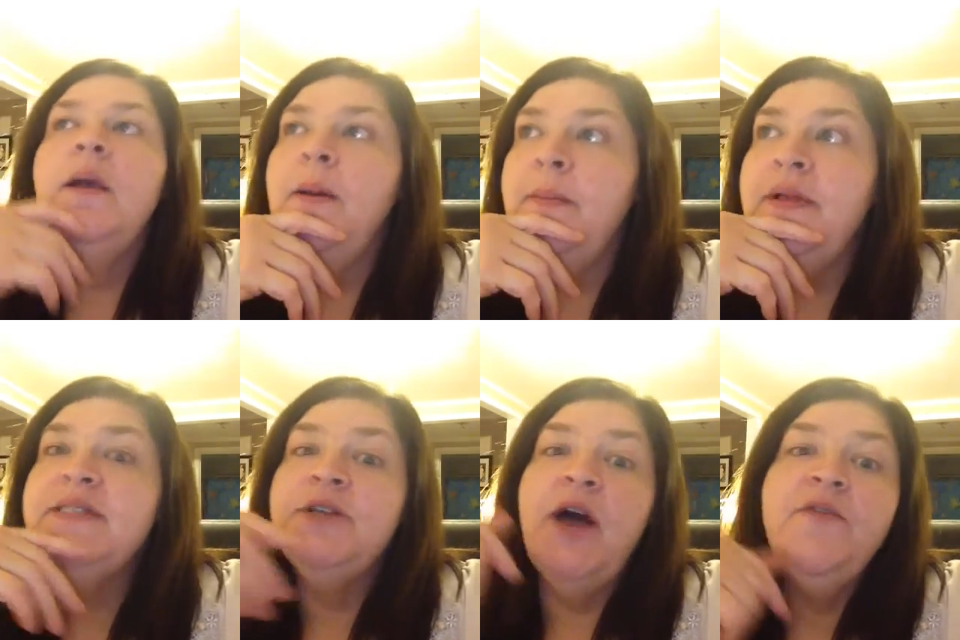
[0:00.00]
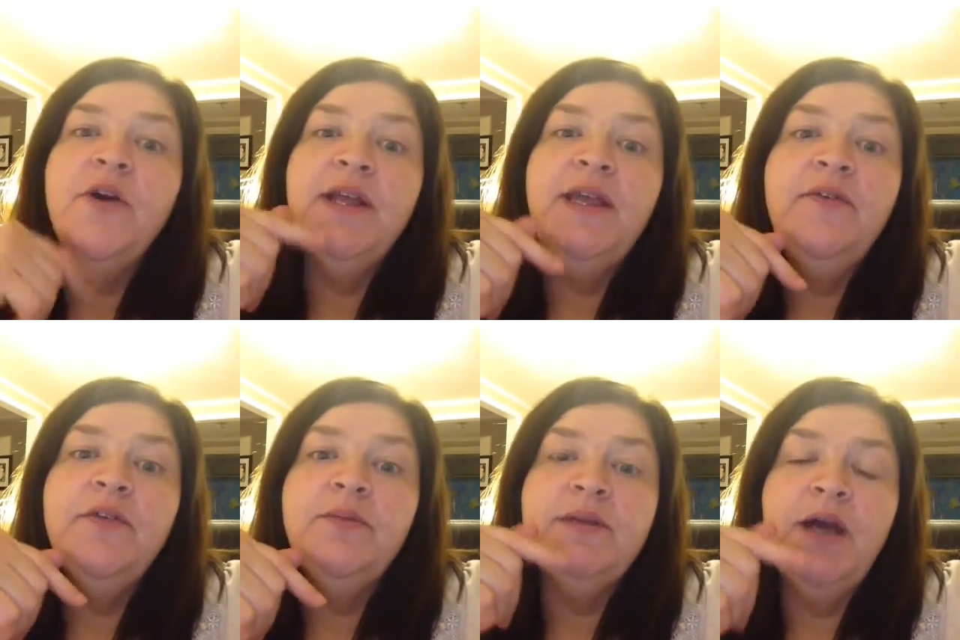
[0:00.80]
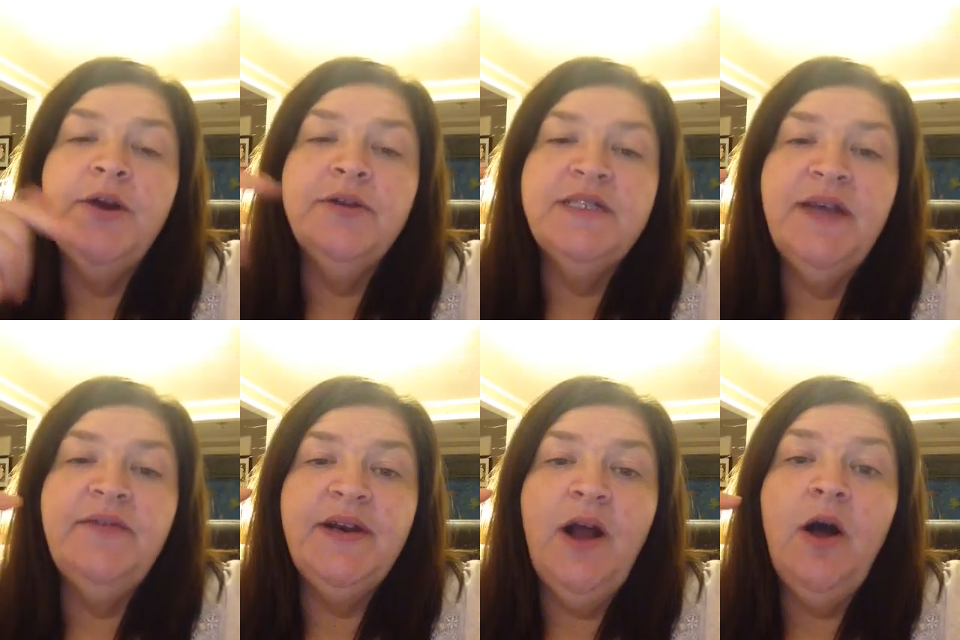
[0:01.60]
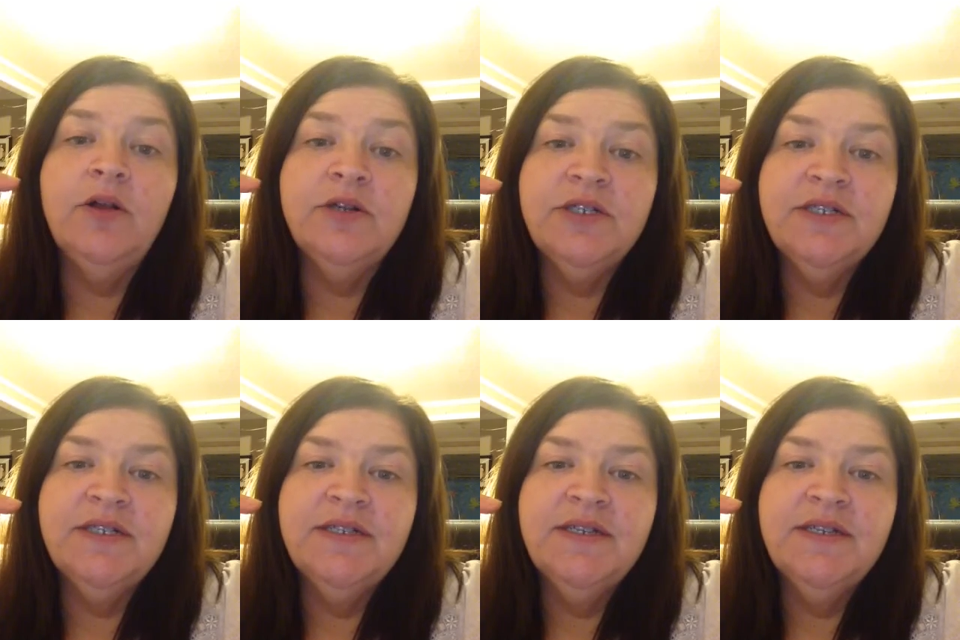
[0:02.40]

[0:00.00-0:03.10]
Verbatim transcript: And plus, you know, I've already given them one hundred seventy dollars,